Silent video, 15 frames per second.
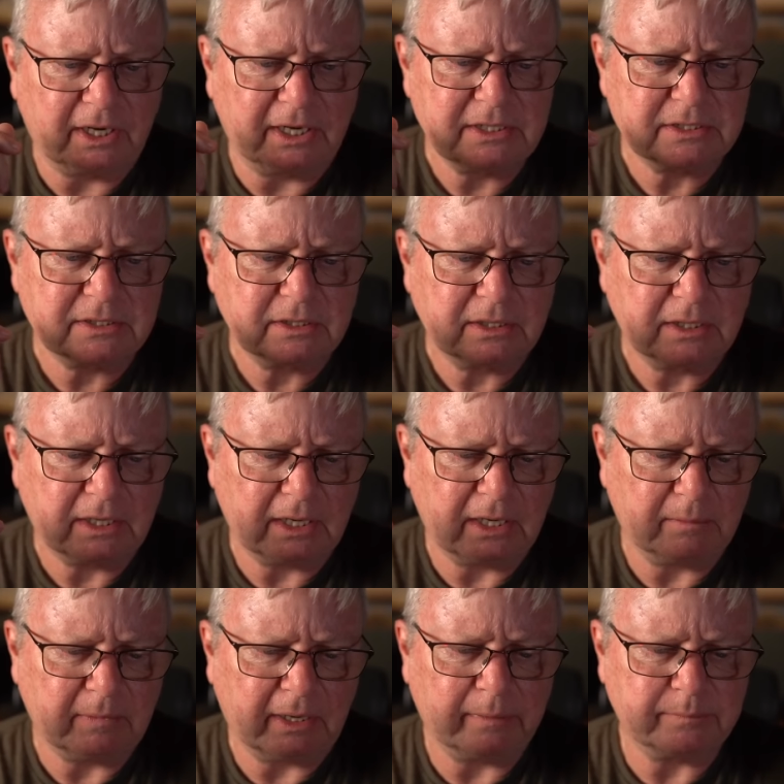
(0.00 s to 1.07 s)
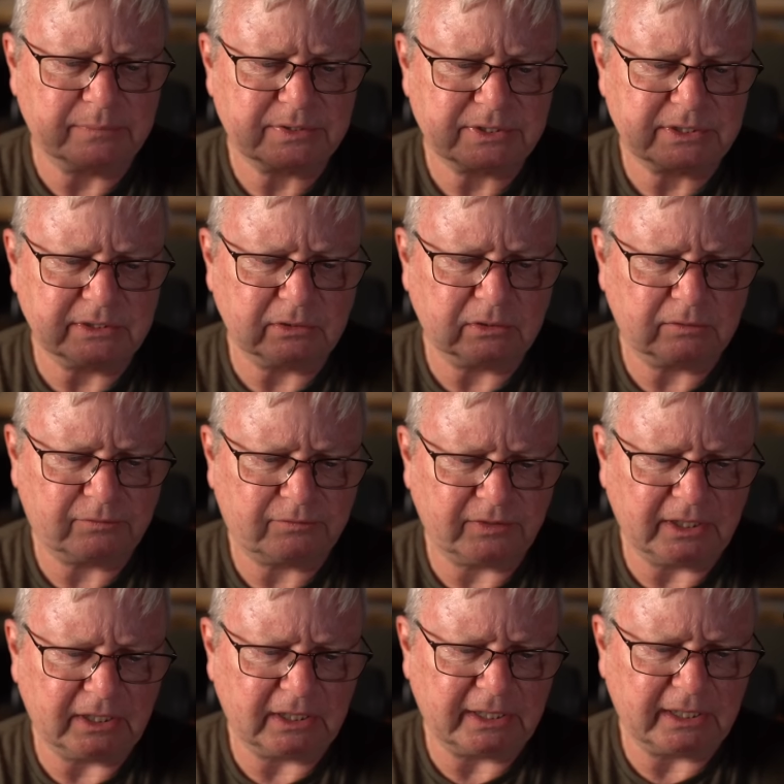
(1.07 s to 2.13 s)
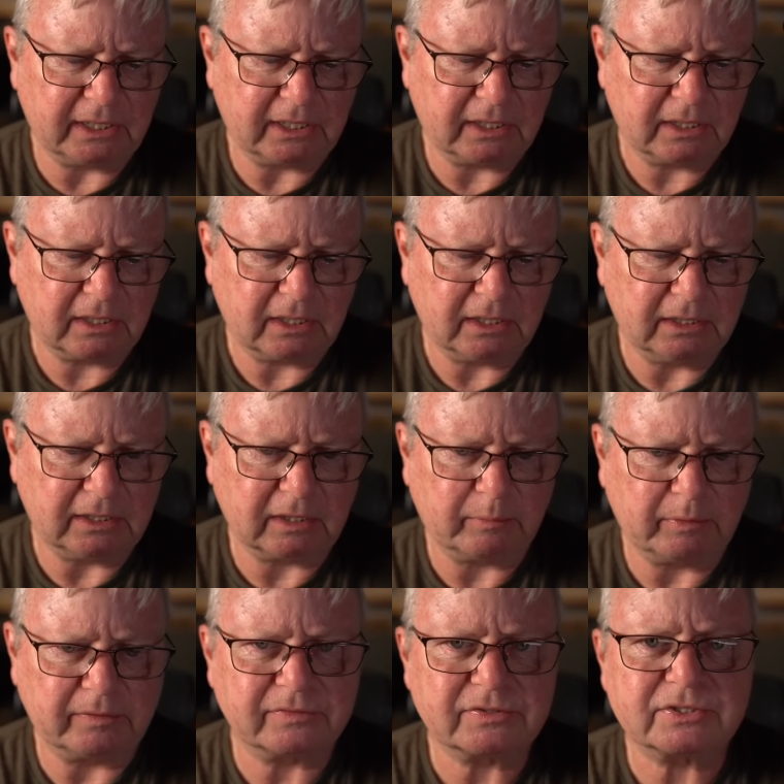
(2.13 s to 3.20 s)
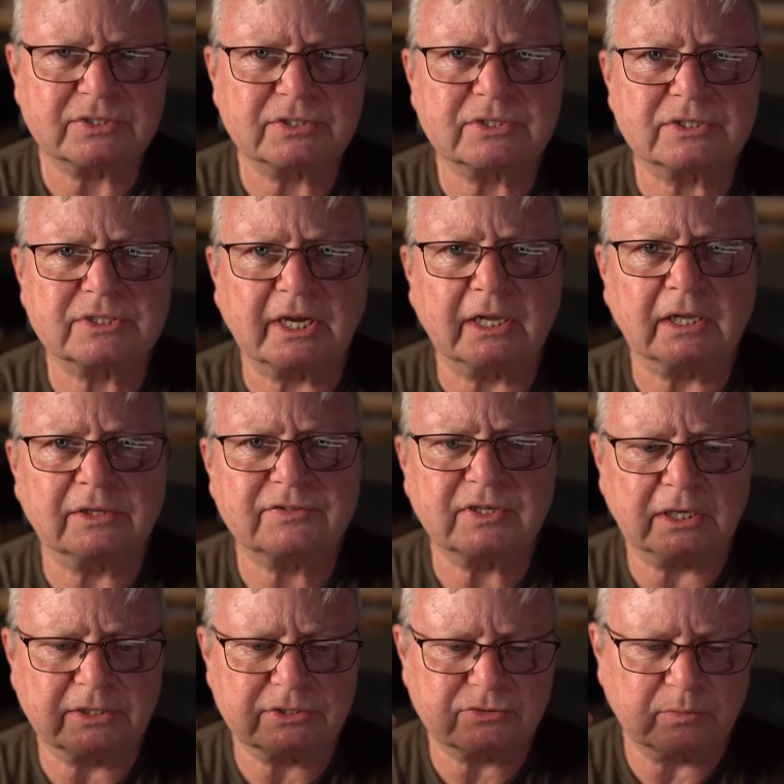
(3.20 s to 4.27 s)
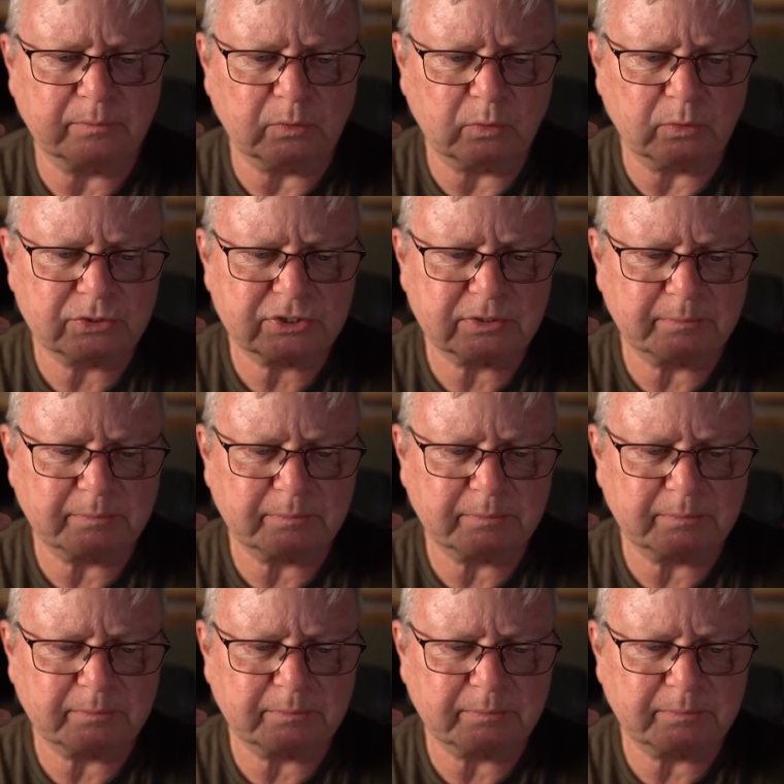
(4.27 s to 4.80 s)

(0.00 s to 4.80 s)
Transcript: eight. Um, I'm still feeling a little bit of sell seller's remorse,